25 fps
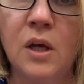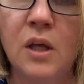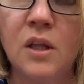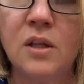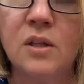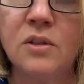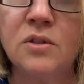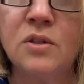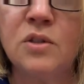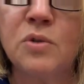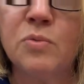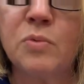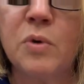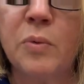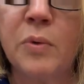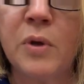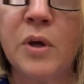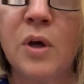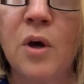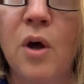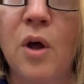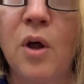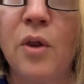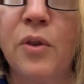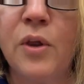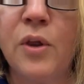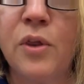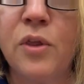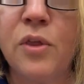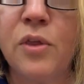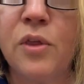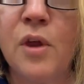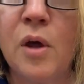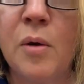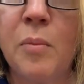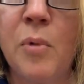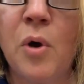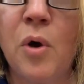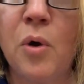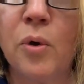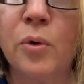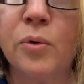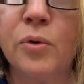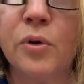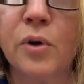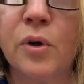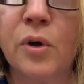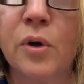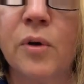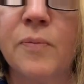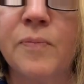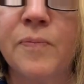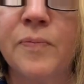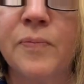This is what we call the thumb holder.